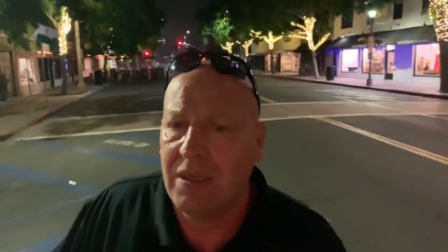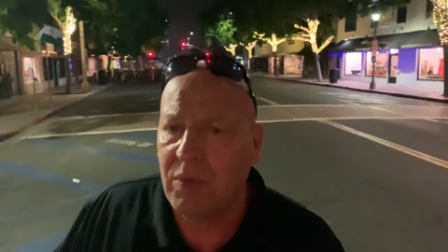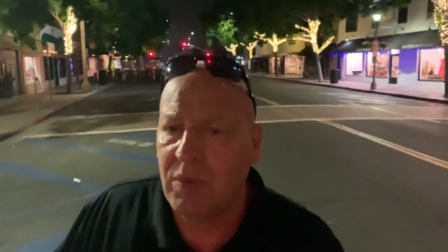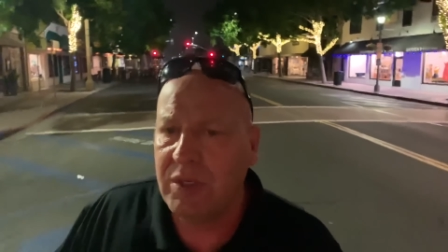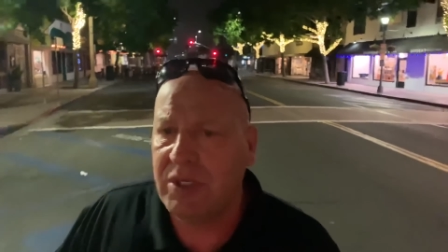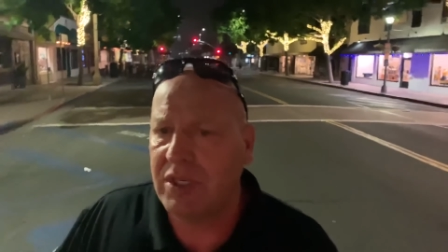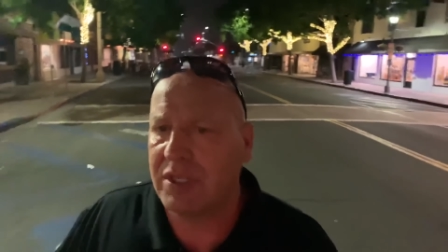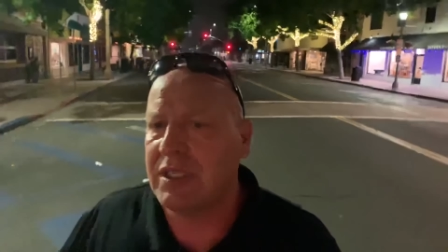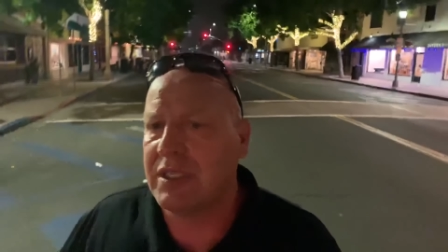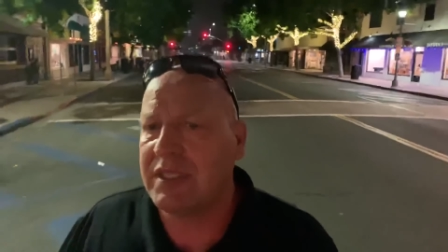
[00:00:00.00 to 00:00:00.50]
We
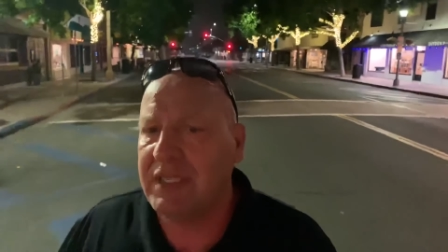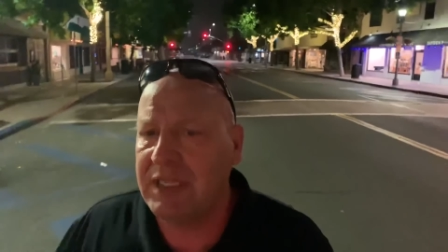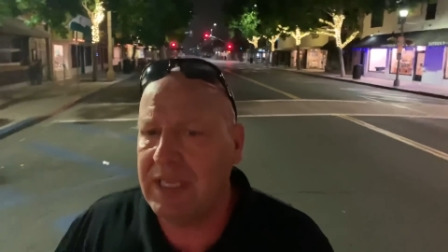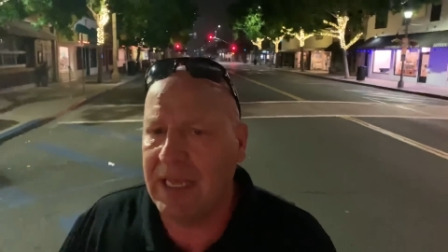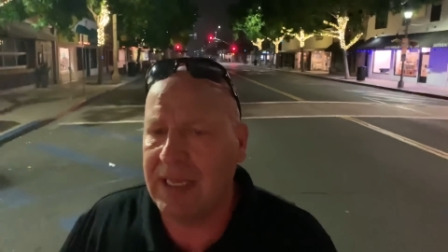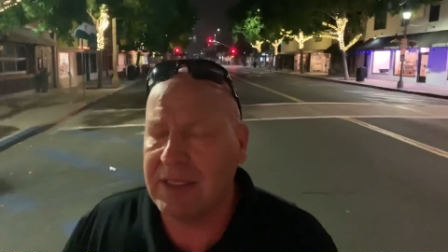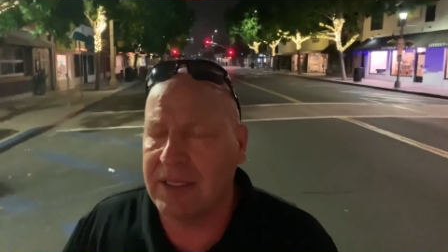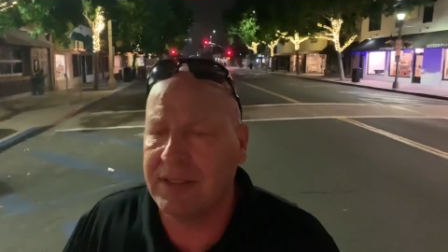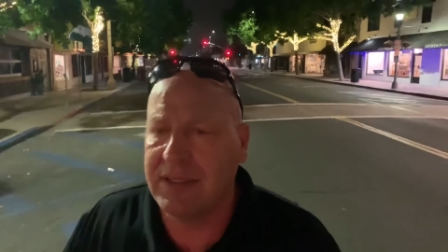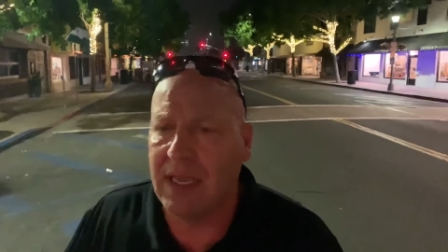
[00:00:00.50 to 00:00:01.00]
took the
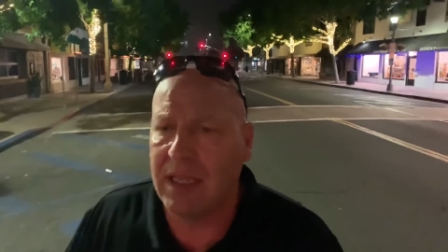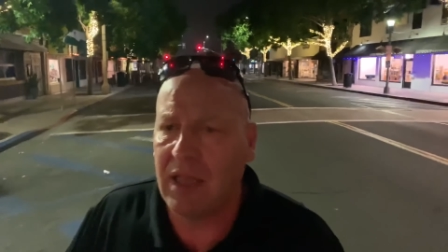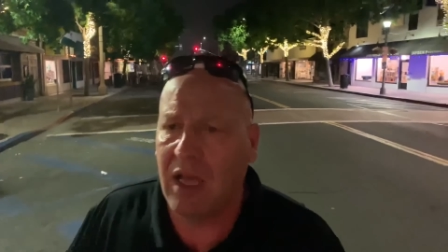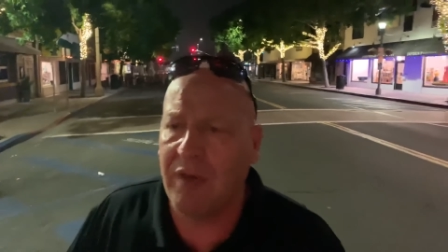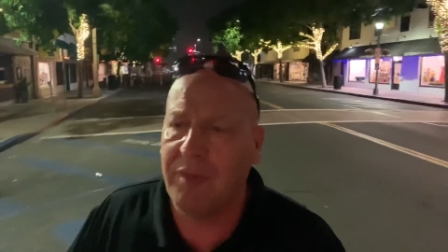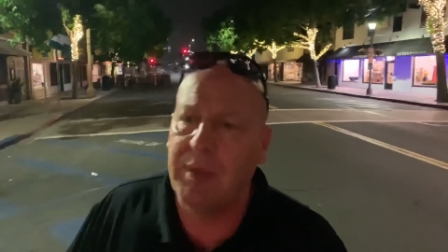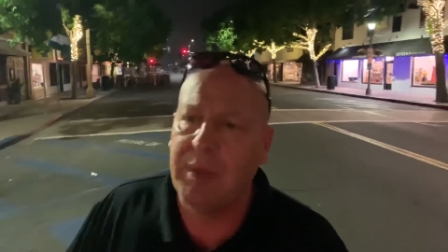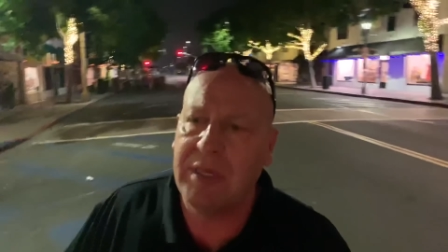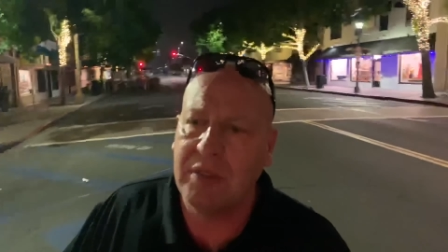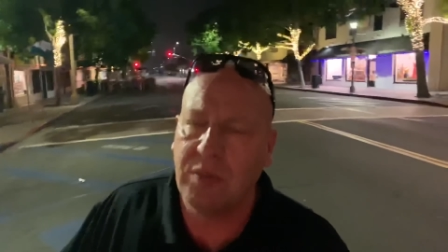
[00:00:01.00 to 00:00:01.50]
SSL
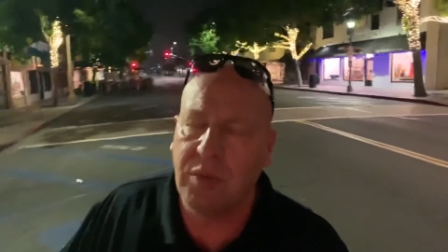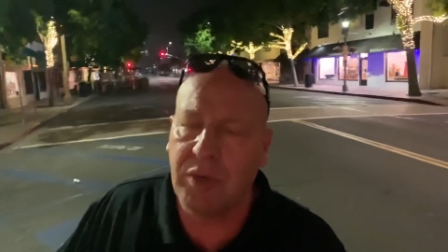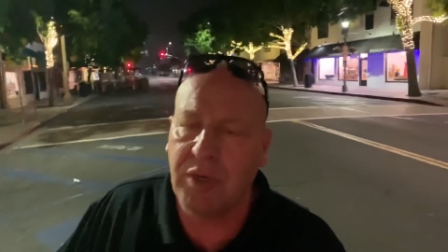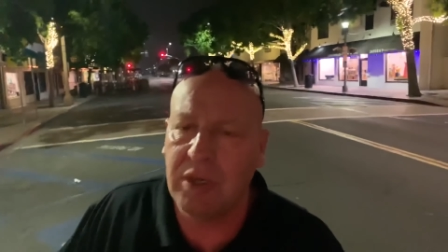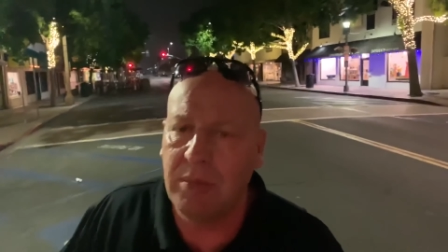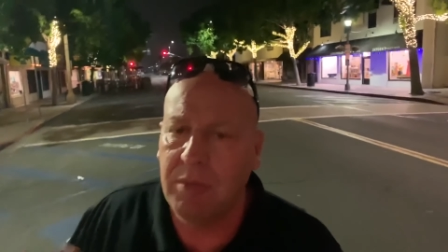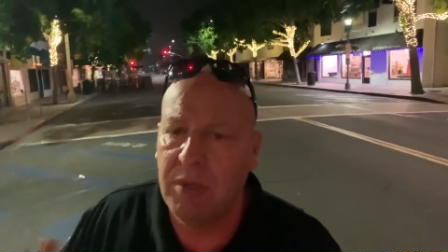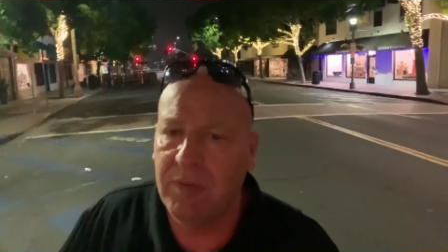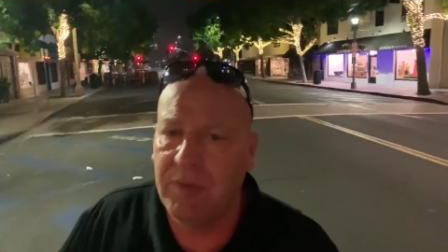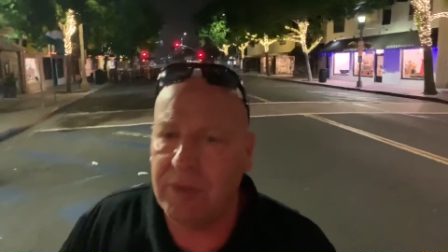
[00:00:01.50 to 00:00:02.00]
off because we're going
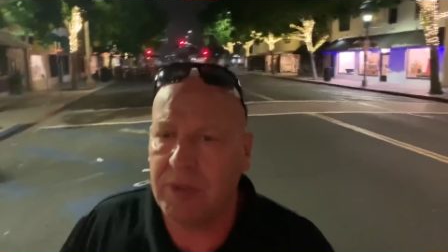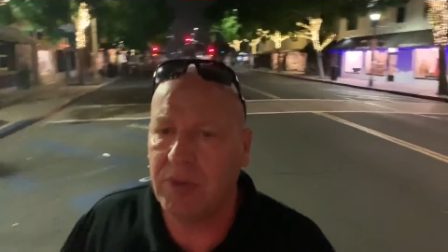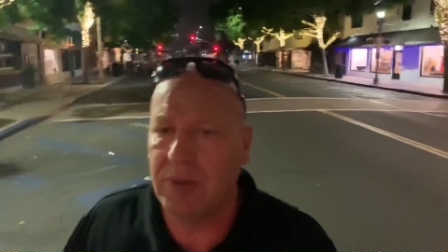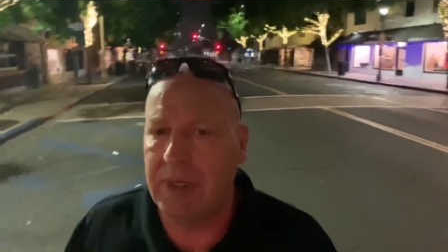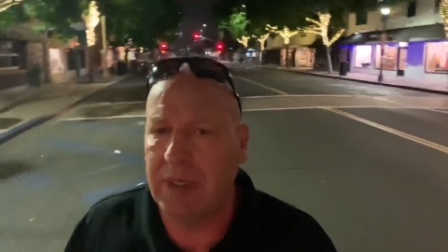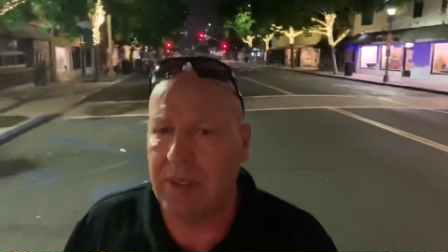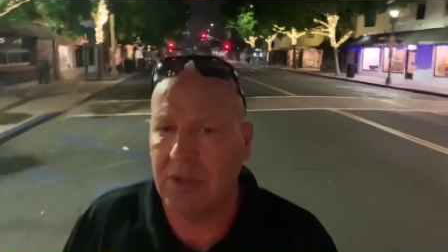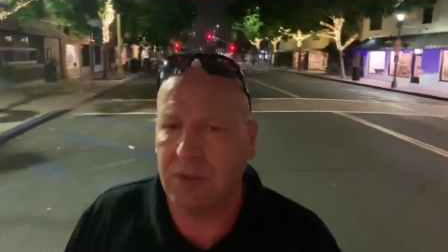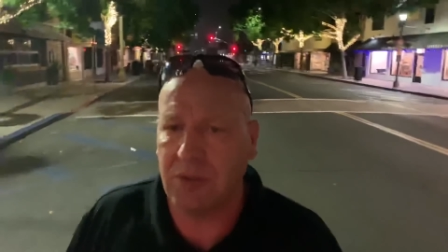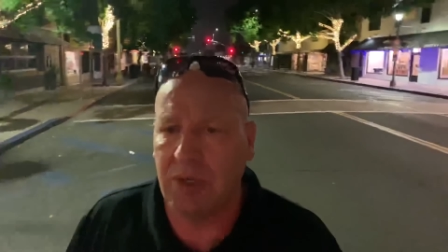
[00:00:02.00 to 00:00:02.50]
to move it to
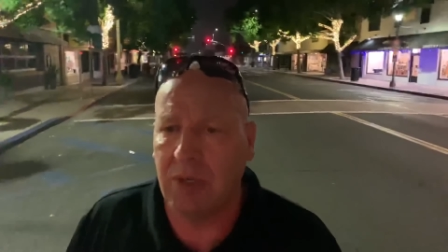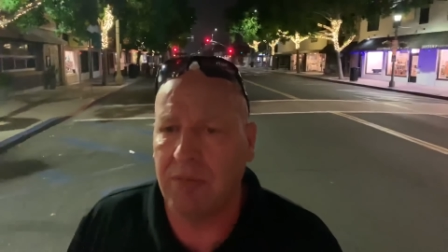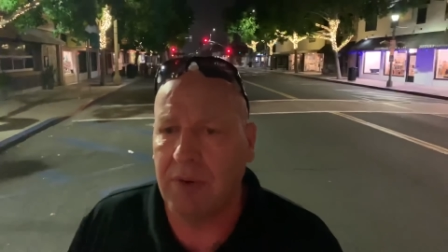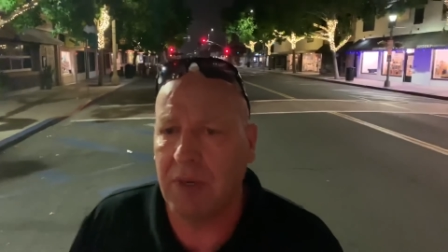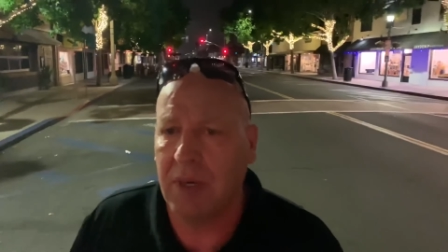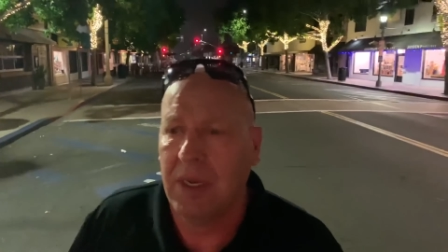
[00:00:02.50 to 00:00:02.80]
another server.